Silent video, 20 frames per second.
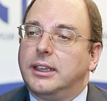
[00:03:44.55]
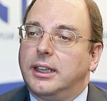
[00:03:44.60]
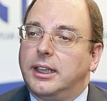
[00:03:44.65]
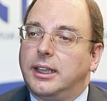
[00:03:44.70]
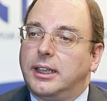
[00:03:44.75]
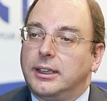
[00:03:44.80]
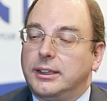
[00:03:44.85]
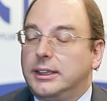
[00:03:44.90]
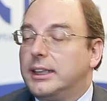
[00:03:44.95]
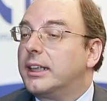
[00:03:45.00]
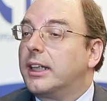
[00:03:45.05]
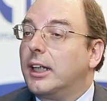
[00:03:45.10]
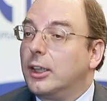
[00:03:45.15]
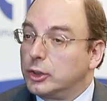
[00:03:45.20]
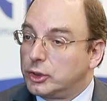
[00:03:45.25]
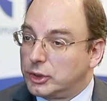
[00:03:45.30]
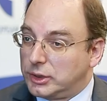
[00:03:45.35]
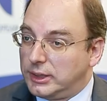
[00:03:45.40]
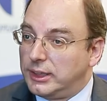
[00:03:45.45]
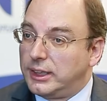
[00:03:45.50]
and the
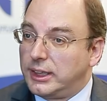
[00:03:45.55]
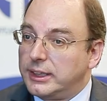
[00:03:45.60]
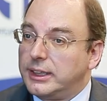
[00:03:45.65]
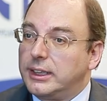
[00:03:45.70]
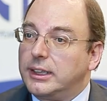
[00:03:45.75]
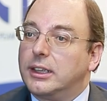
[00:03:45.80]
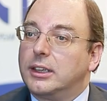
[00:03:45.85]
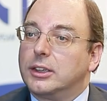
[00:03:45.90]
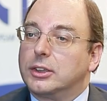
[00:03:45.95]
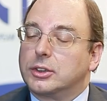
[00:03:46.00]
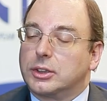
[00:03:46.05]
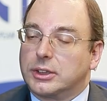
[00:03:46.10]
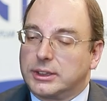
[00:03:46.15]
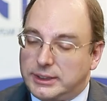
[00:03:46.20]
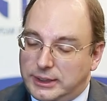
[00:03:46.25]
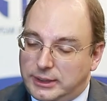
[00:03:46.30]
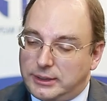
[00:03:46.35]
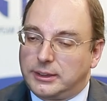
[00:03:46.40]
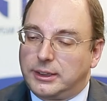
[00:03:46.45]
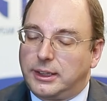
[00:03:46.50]
culture, learning cultures
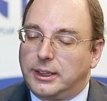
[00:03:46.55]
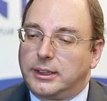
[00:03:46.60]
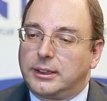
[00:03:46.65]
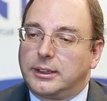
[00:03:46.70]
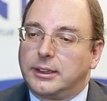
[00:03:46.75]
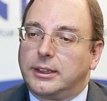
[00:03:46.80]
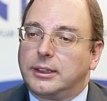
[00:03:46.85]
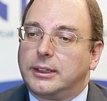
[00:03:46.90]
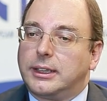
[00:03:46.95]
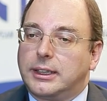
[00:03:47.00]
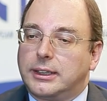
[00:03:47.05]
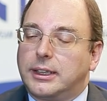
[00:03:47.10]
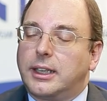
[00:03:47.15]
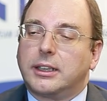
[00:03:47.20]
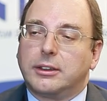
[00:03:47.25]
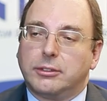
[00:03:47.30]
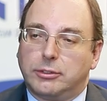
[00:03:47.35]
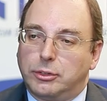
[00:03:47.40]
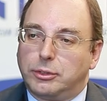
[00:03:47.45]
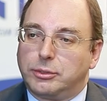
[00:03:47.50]
and, uh, that are
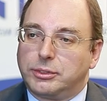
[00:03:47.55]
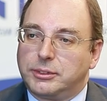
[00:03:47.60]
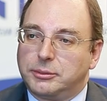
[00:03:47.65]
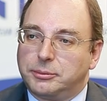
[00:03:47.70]
involved.